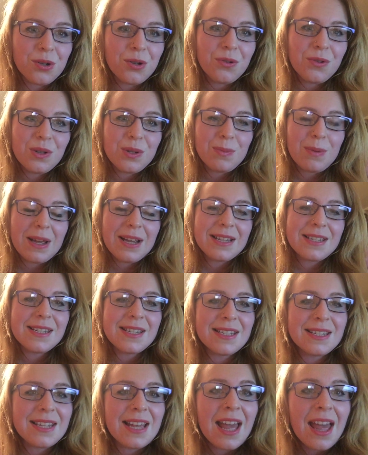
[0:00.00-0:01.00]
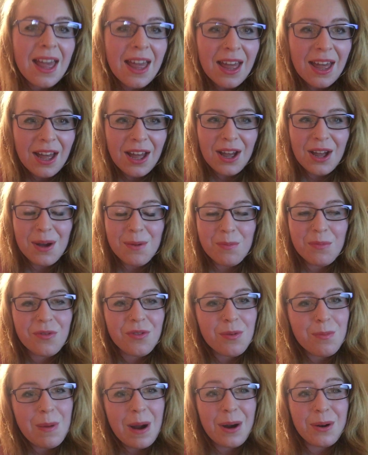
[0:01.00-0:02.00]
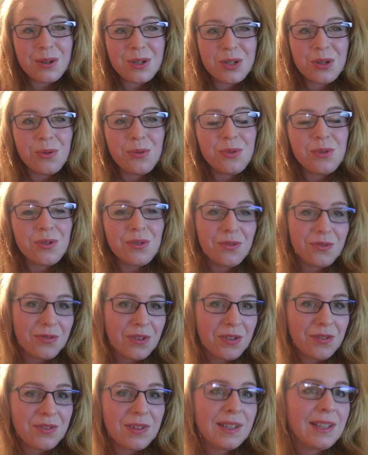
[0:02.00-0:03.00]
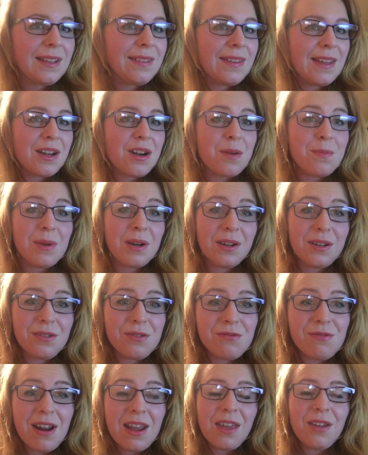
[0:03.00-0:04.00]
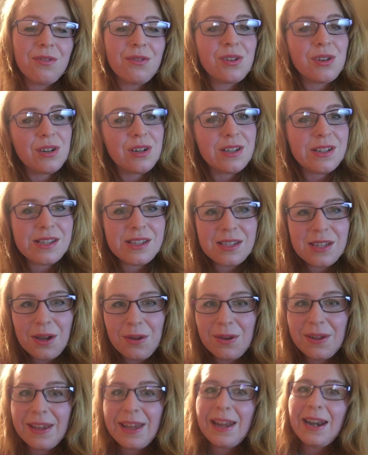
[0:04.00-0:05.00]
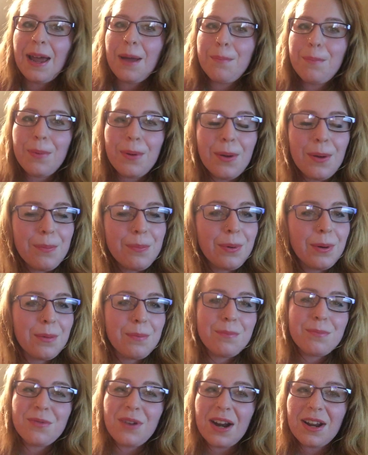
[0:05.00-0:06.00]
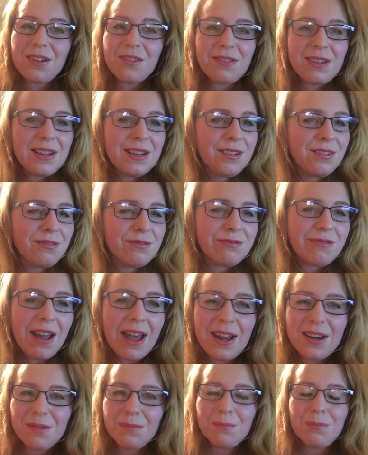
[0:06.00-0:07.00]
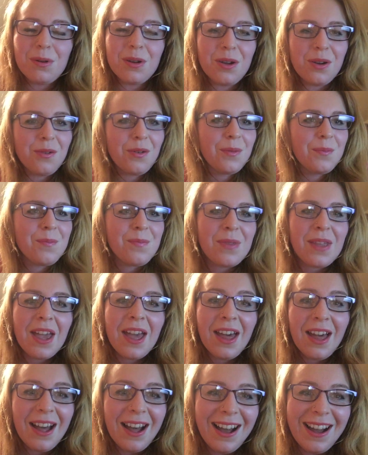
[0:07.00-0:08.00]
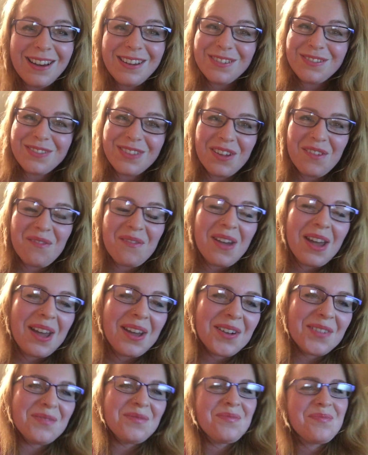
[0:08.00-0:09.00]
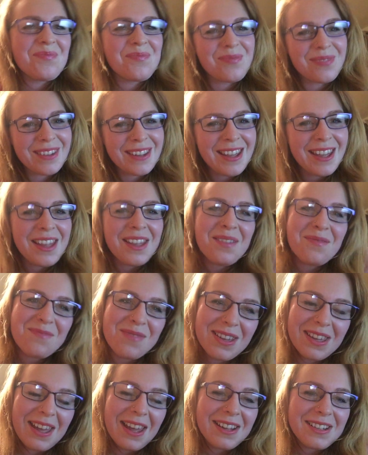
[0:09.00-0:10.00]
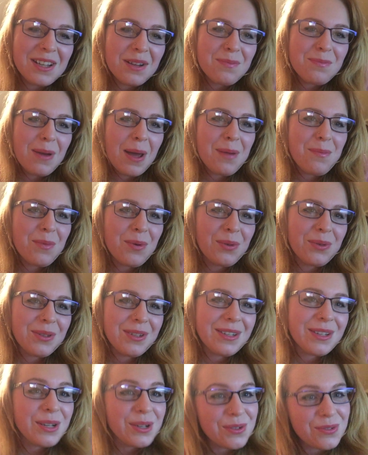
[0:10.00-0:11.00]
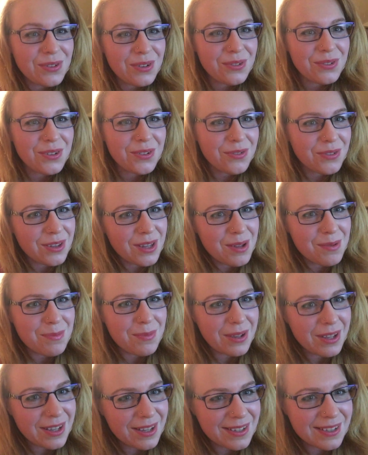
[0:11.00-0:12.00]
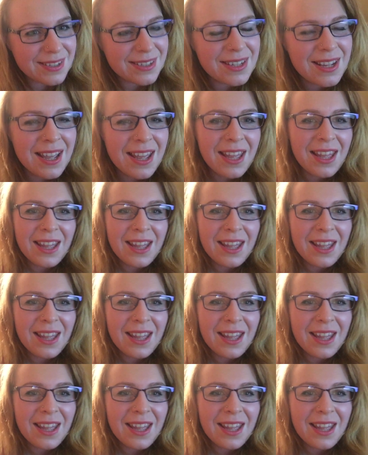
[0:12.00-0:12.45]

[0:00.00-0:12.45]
tourist places for about 250, and they come in an array of colours, so you can get like purple and bright green and red and blue, and I love them. But yeah, don't pay more than 250 for them because